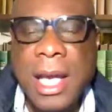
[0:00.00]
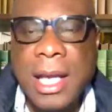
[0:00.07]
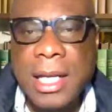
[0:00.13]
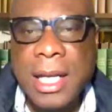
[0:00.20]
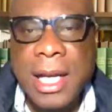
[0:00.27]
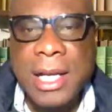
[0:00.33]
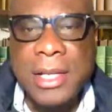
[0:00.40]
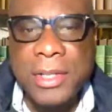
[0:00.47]

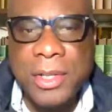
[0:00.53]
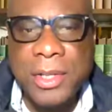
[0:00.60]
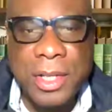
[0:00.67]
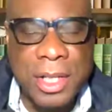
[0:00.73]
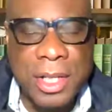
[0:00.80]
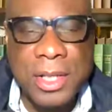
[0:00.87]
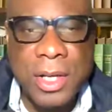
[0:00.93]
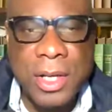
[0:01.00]
And as
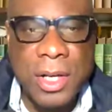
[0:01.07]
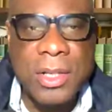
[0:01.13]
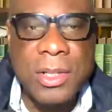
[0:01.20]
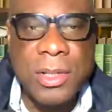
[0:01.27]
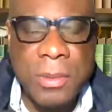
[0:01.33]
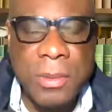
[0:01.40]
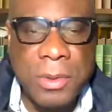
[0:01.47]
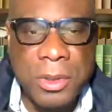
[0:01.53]
you
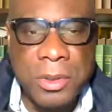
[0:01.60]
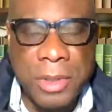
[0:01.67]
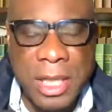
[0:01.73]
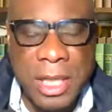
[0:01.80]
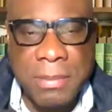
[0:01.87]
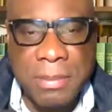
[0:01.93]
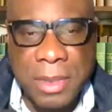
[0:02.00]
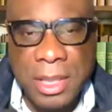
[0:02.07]
discuss global
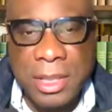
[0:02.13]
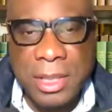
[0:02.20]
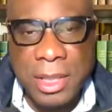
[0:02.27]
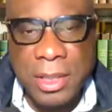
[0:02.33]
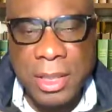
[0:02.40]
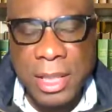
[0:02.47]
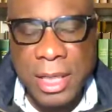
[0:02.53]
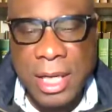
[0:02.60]
trade and
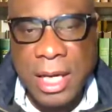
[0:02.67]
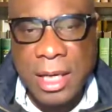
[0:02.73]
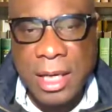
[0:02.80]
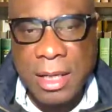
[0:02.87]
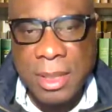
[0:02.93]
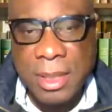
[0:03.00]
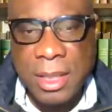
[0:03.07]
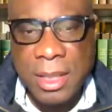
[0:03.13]
political
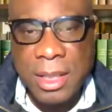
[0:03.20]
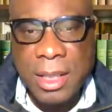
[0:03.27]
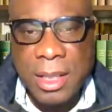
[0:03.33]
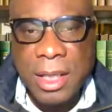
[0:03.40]
economy,